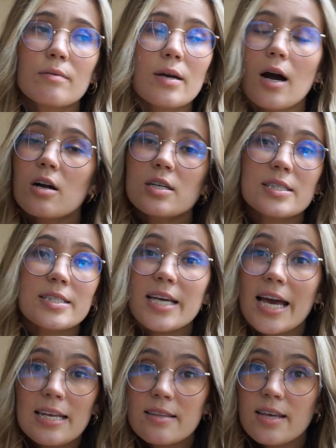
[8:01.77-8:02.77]
honestly
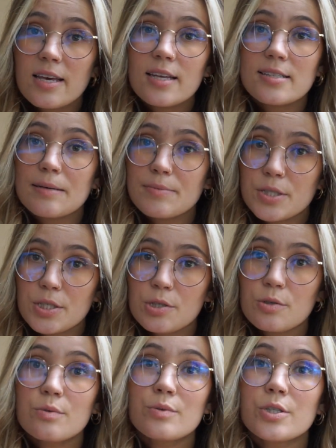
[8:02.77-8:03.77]
anything. It's up to
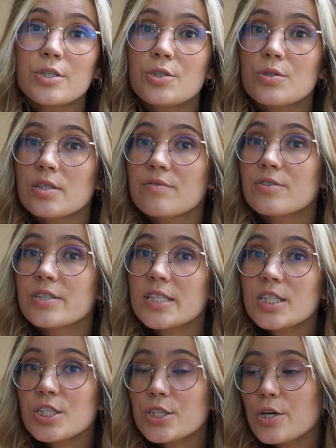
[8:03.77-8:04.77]
you. You can use this for
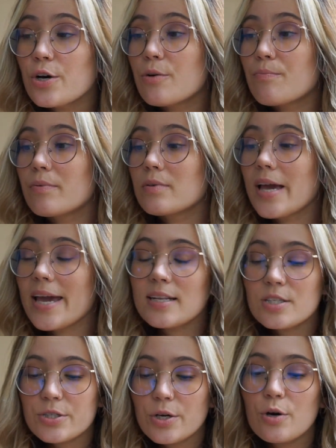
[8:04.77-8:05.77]
dish soap,
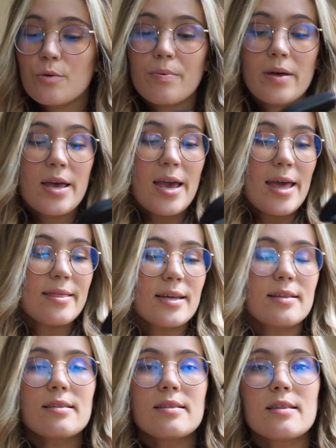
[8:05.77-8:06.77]
hand soap, and
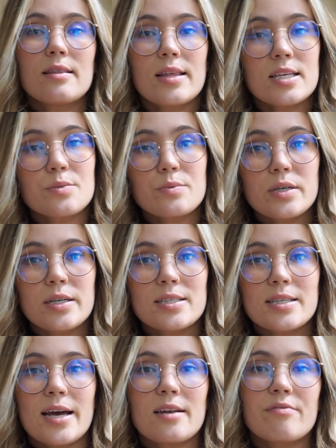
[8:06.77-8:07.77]
then this one is
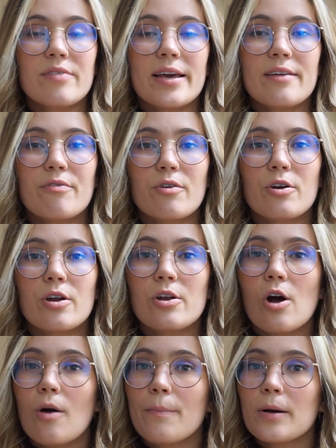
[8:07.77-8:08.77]
kind of like for an
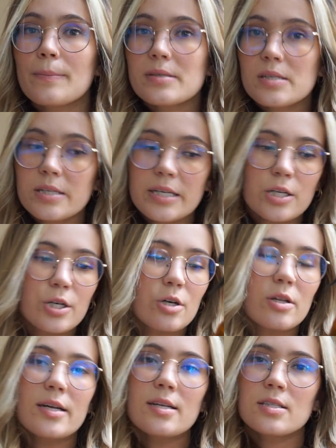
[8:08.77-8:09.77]
all-purpose cleaner,
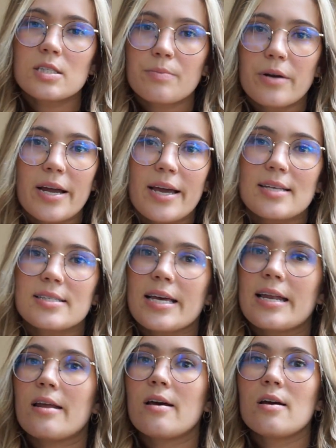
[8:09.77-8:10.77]
linen sprays, and